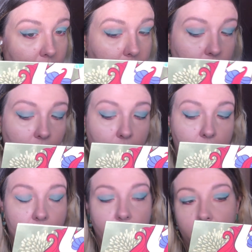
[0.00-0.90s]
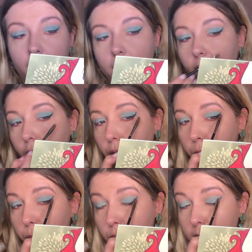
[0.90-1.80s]
you know, I was living in a
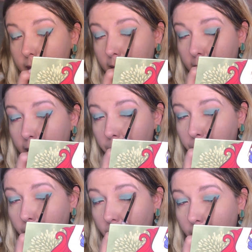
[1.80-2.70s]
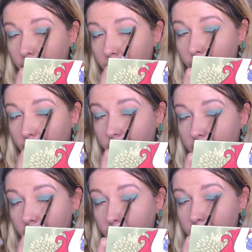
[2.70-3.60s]
huge city where, you know,
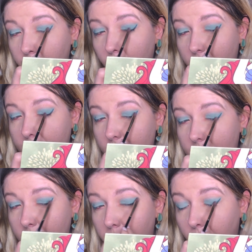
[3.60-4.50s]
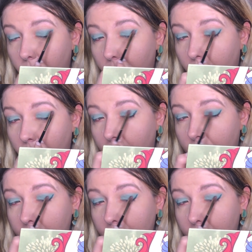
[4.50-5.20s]
everything was more accessible.